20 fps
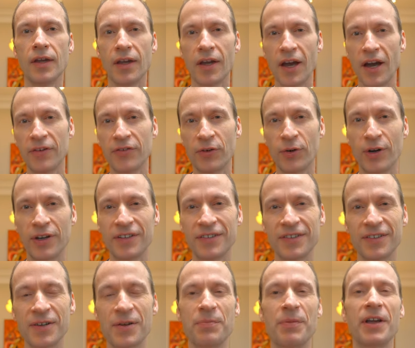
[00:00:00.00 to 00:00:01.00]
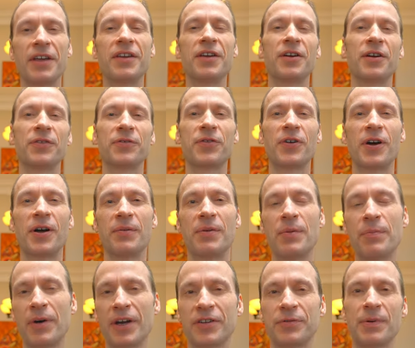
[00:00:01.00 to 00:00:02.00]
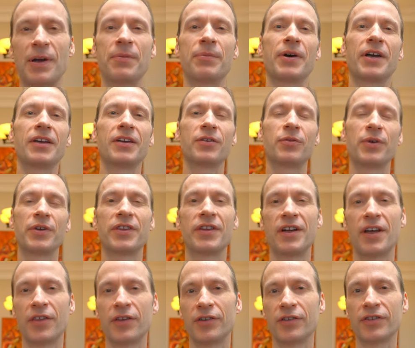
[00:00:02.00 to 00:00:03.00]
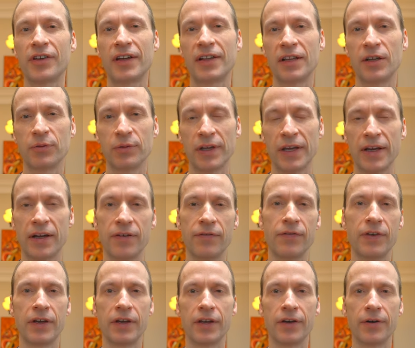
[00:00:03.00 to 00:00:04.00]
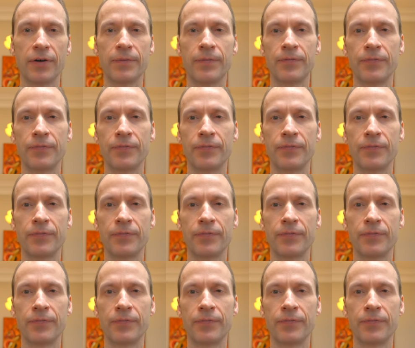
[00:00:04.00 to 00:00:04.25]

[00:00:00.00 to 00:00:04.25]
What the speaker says: Hi everyone, Mike here from Bikes by Mike with another cycling related video.